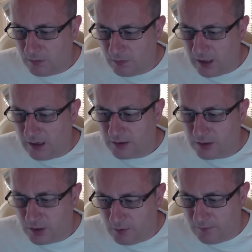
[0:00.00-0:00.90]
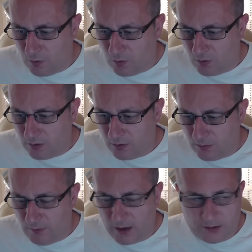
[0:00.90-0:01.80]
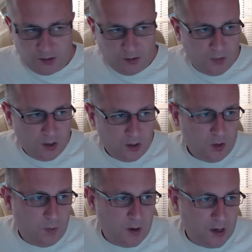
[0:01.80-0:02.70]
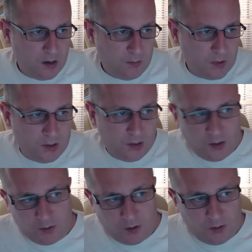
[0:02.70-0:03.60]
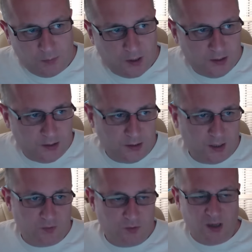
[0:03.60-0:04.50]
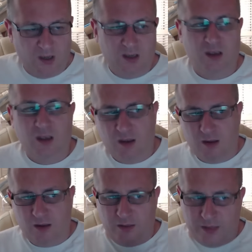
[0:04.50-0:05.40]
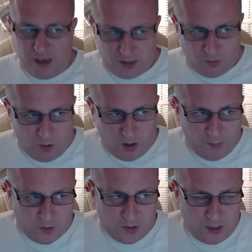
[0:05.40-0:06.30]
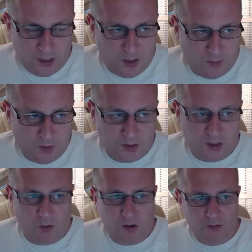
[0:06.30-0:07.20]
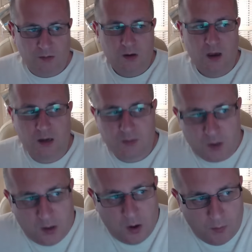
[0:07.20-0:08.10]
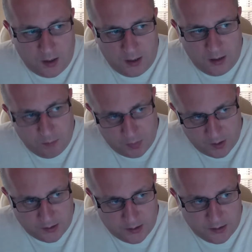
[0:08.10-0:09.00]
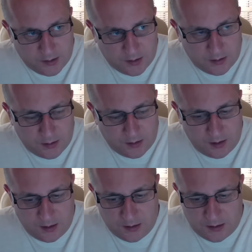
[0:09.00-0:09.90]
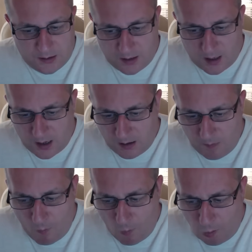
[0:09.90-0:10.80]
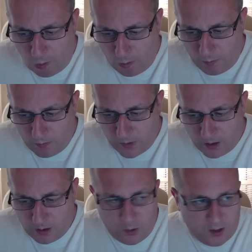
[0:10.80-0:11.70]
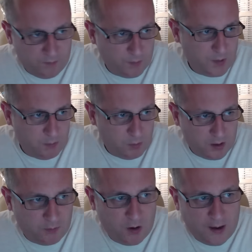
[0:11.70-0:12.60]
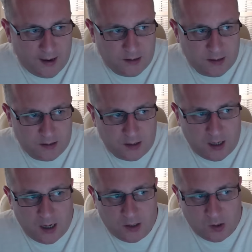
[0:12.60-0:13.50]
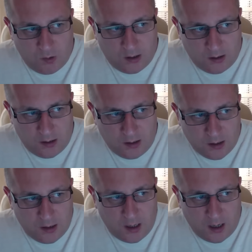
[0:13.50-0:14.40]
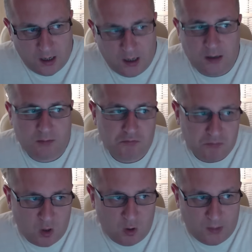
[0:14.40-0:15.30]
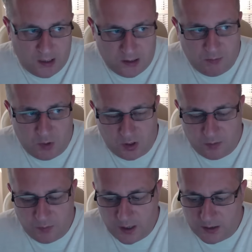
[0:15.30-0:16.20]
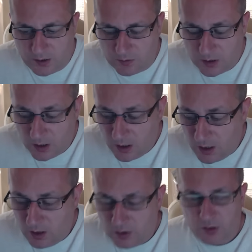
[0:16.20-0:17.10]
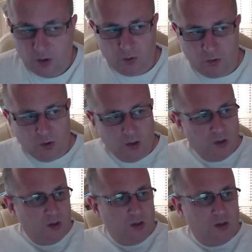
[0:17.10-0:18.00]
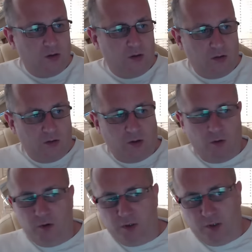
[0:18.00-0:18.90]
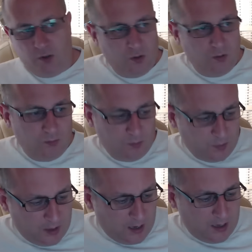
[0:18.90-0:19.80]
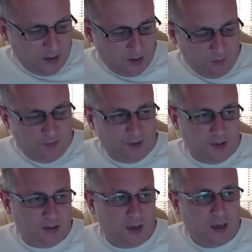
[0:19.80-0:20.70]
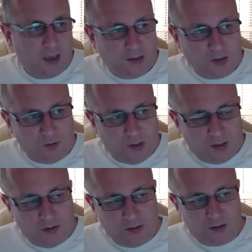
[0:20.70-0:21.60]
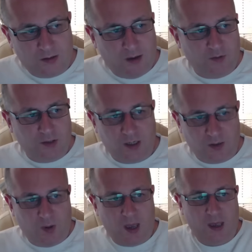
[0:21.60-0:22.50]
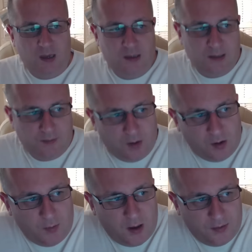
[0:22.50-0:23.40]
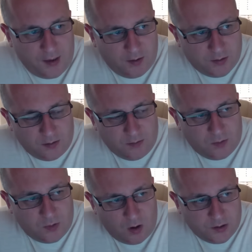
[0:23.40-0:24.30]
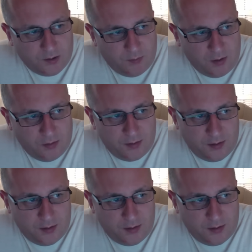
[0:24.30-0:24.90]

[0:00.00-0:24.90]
then ask you for the ransom you pay up and you don't go to the police etc that's where most of the kidnappings go on and it's predominantly business it's um, they're looking for people got access to cash quickly and normally at least a million pesos. So don't assume that you fit into that category because the average expat is living on about $1,000 a month